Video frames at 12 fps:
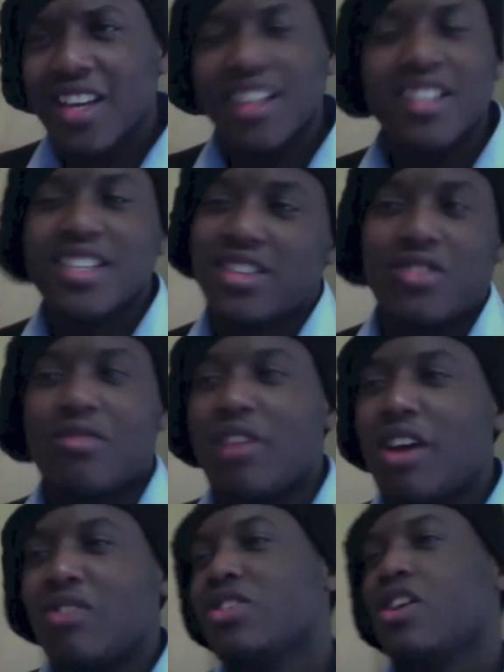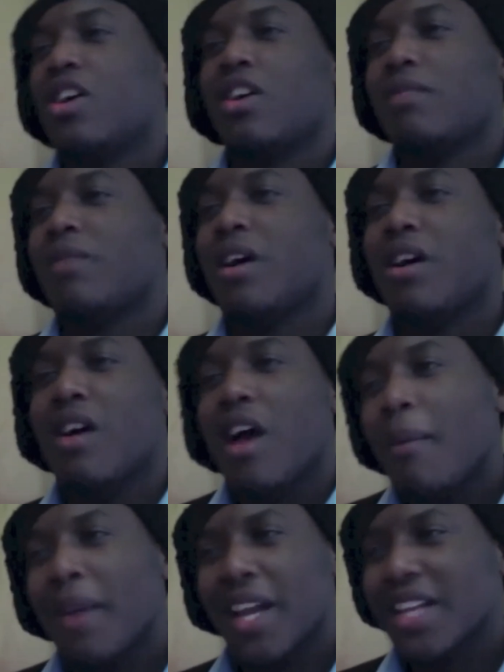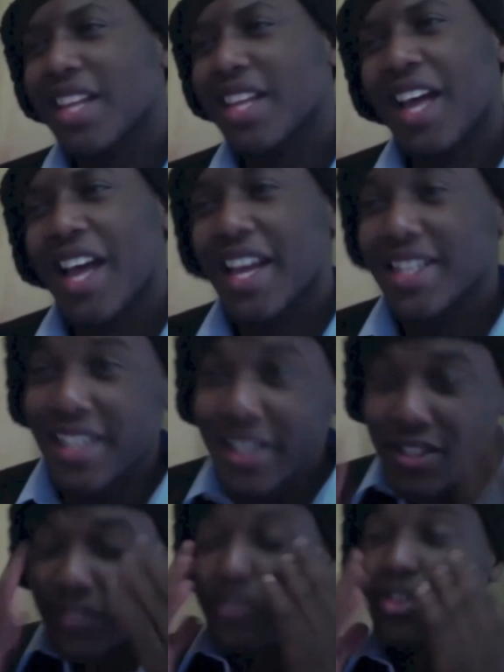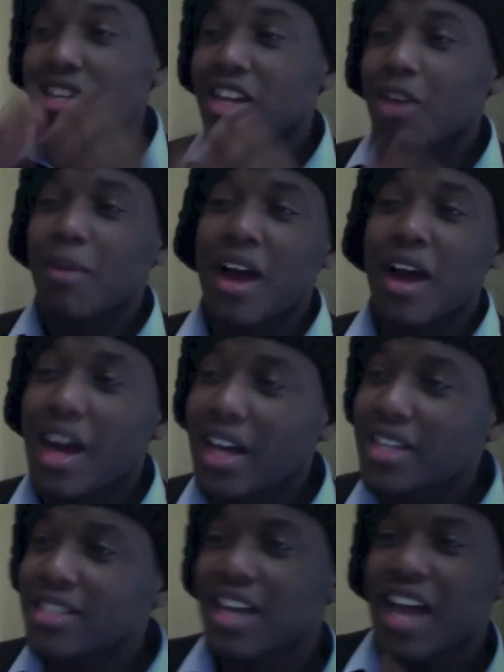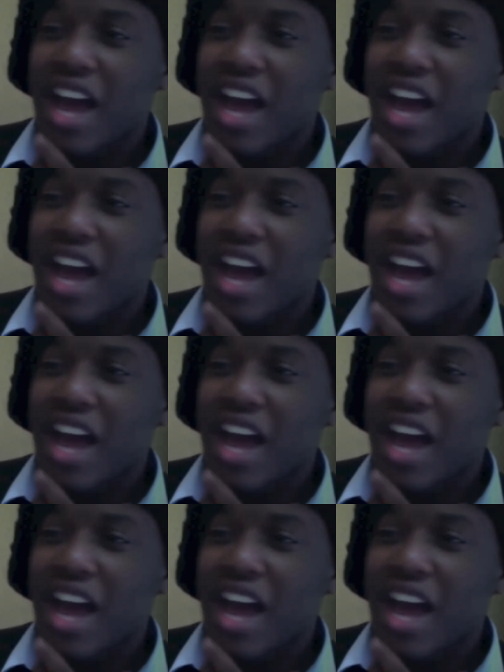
She didn't know what I was talking about, but I think I had tears flowing down my eyes.